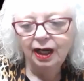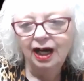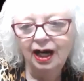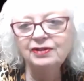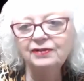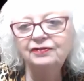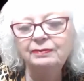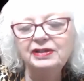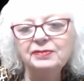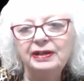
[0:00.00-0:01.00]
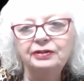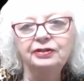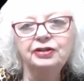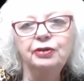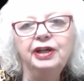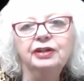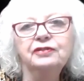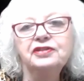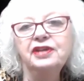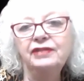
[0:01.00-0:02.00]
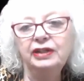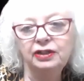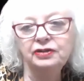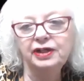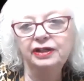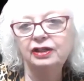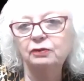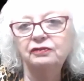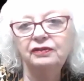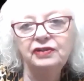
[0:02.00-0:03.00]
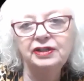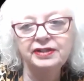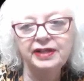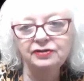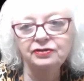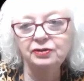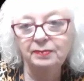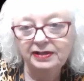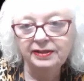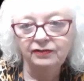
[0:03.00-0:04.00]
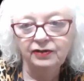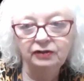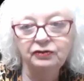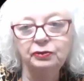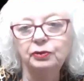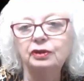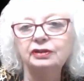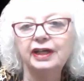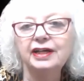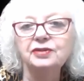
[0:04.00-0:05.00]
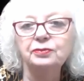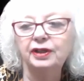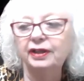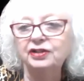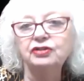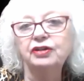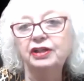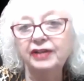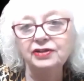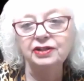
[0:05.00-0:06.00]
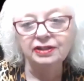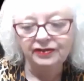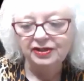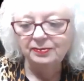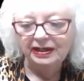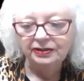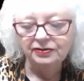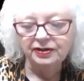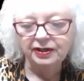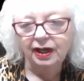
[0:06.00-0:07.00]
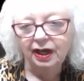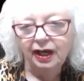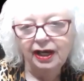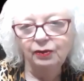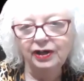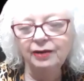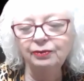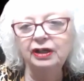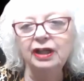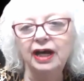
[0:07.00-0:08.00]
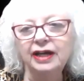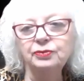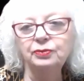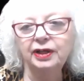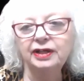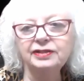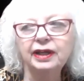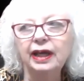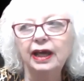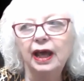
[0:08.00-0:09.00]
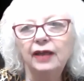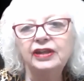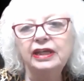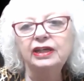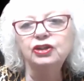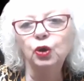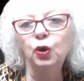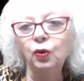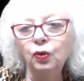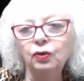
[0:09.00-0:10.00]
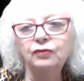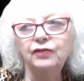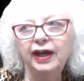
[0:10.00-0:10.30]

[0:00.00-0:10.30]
I was a FEMA inspector and trainer for 7 years. I did over 50 disasters myself all over the world, as well as trained thousands of inspectors. And what I realized was the toll